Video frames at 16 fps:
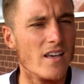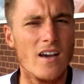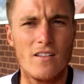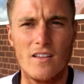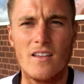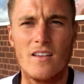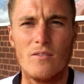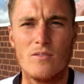Yeah, I
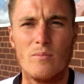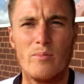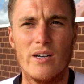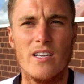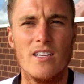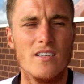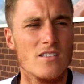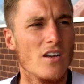think it was a
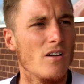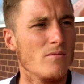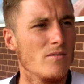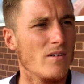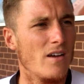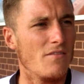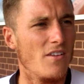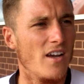brilliant time
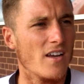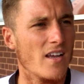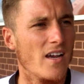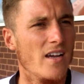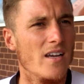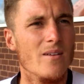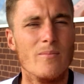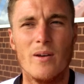to have that
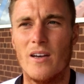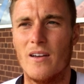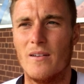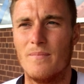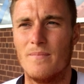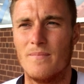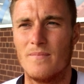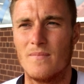game.
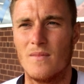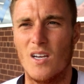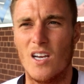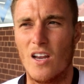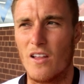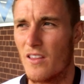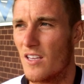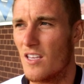And
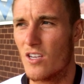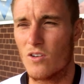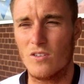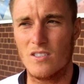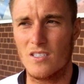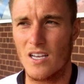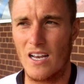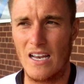I think you
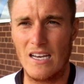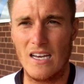could tell